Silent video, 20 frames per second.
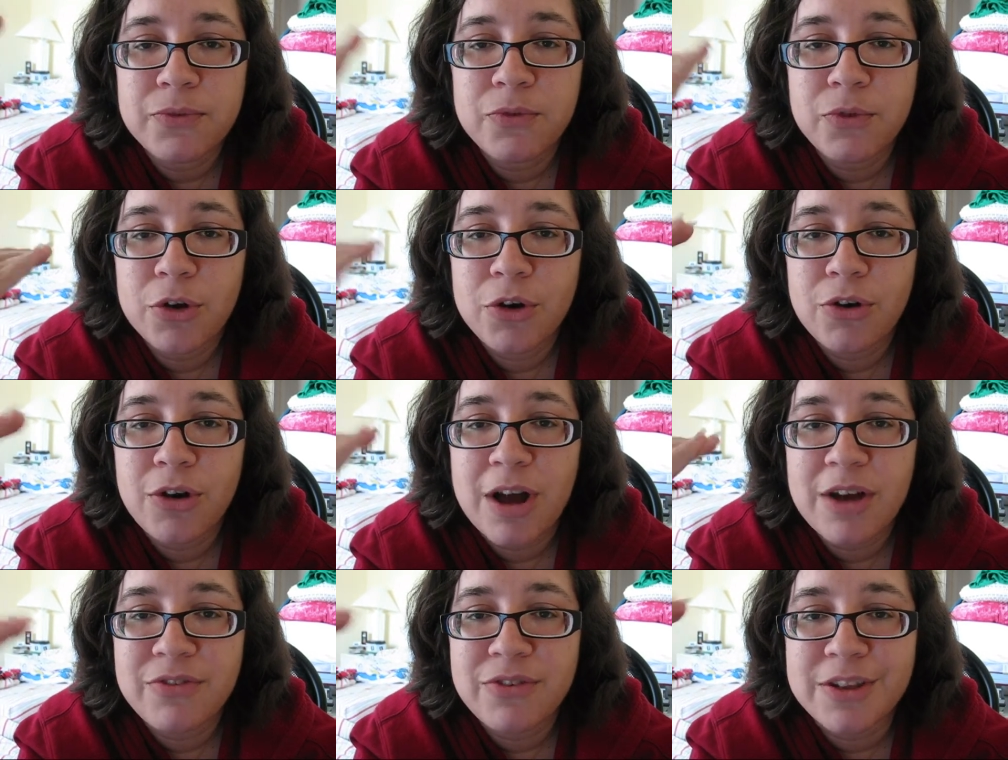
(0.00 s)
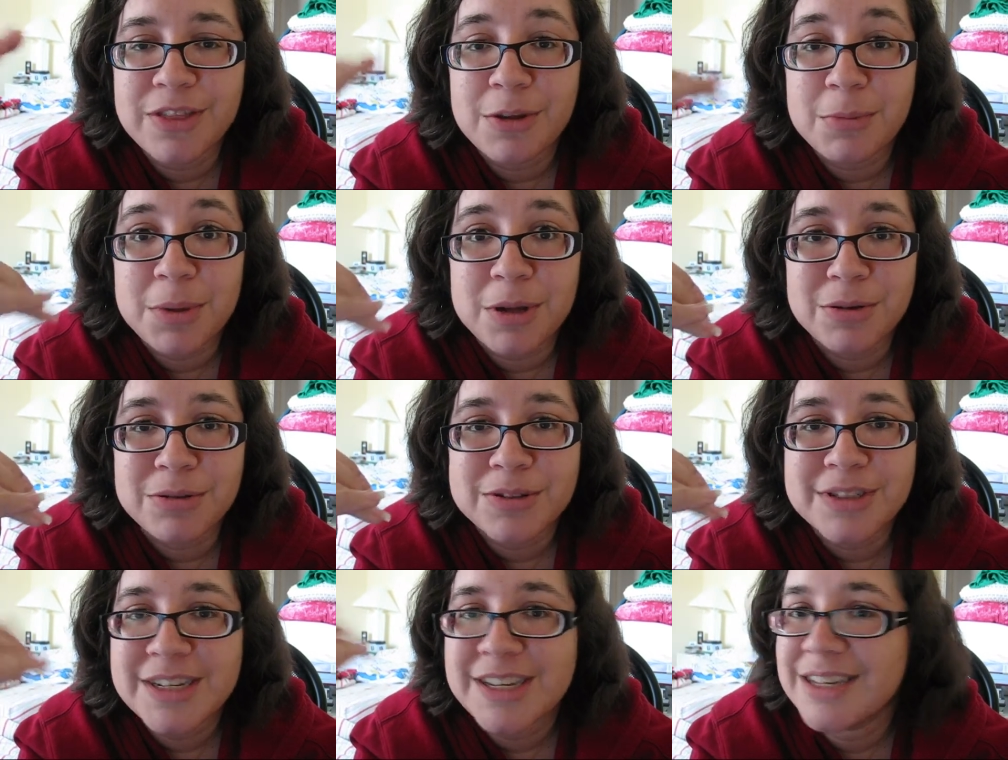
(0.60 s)
photographing the
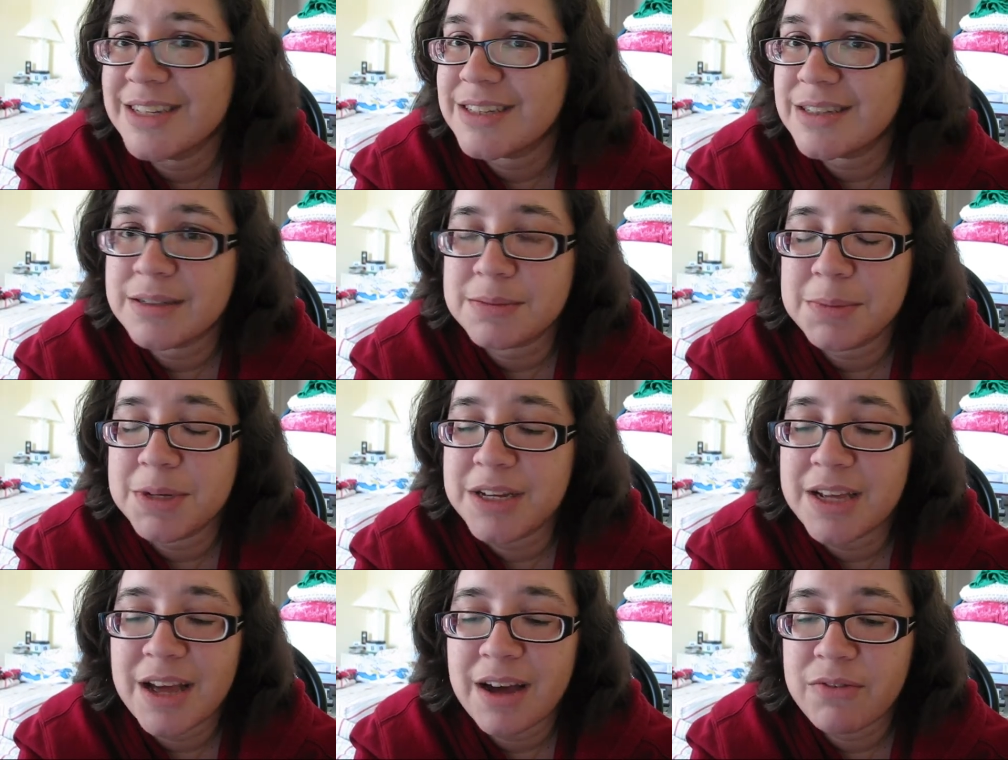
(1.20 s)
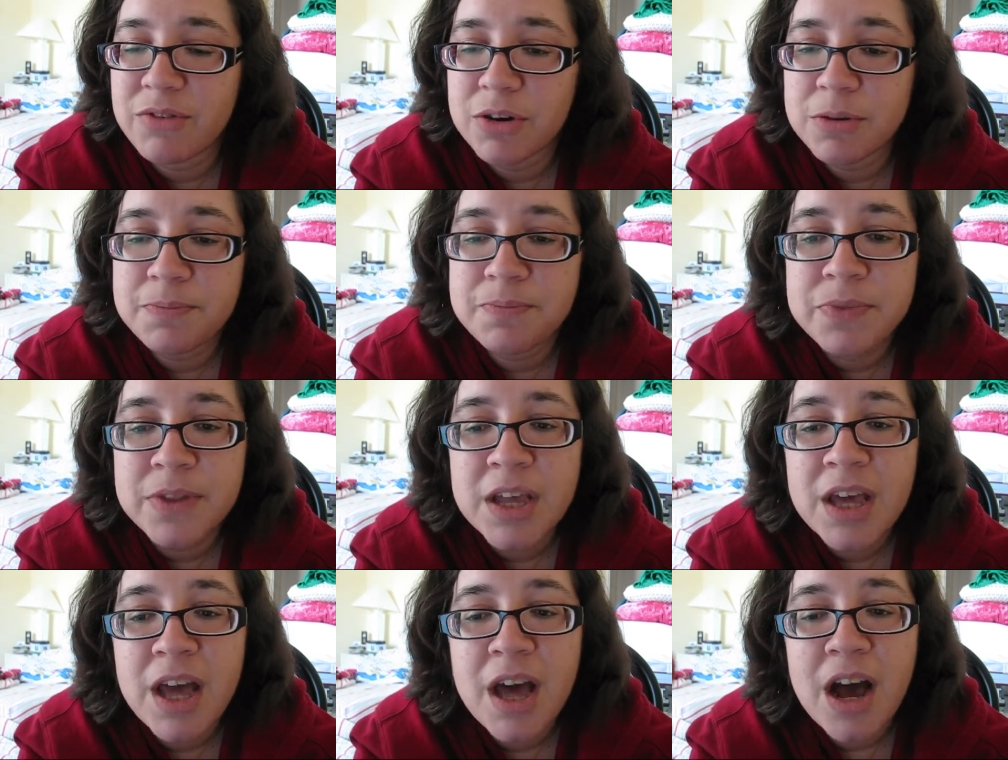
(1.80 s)
Beatles, I can't speak ever,
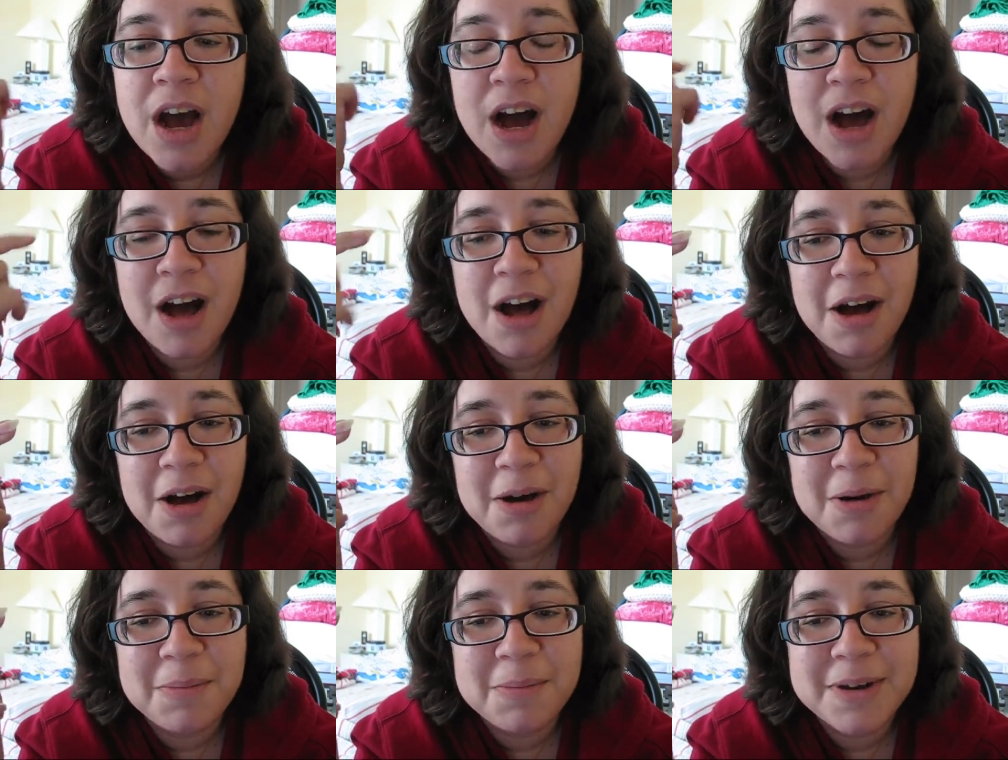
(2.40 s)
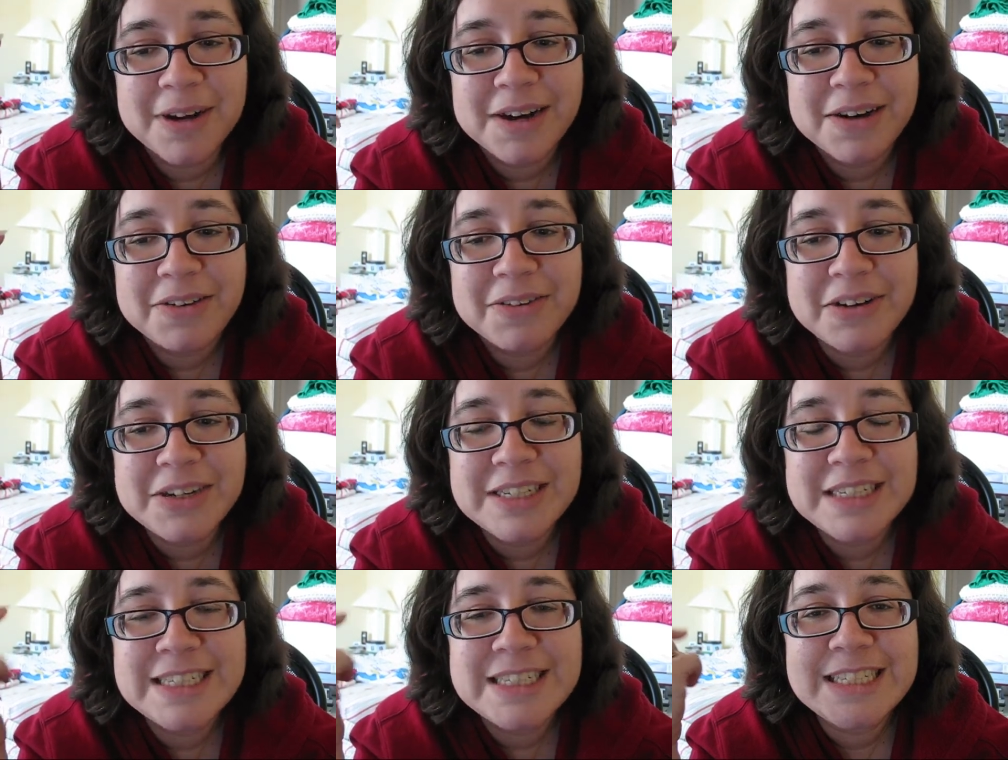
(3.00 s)
um,
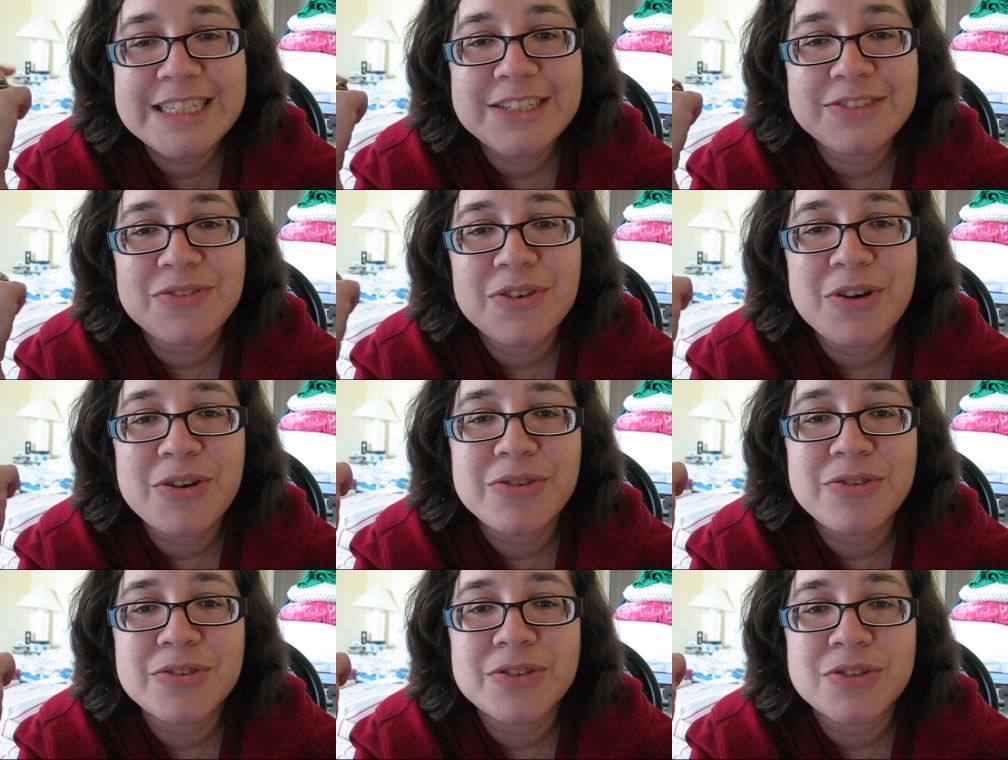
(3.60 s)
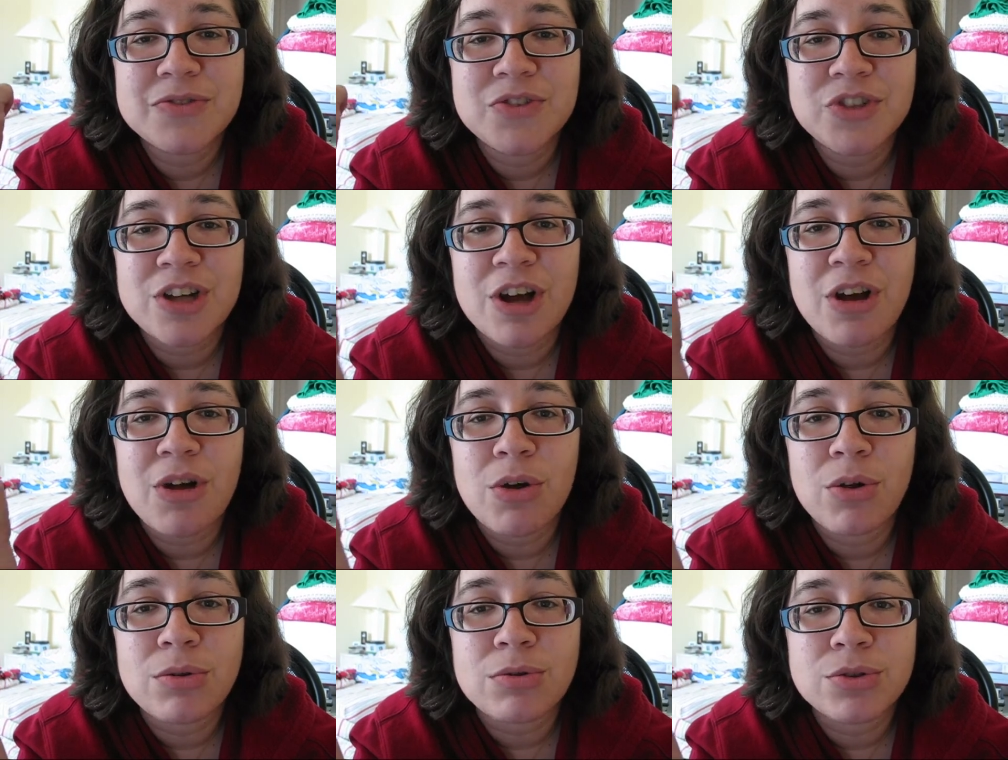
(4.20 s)
was these photos of
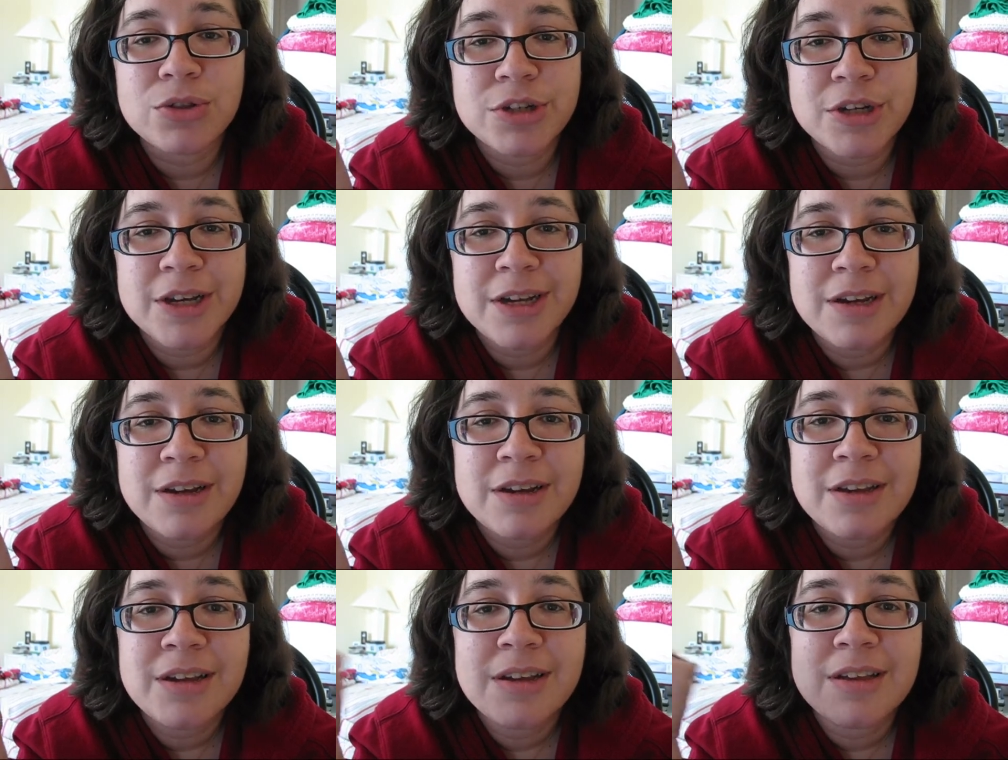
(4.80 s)
John Coltrane.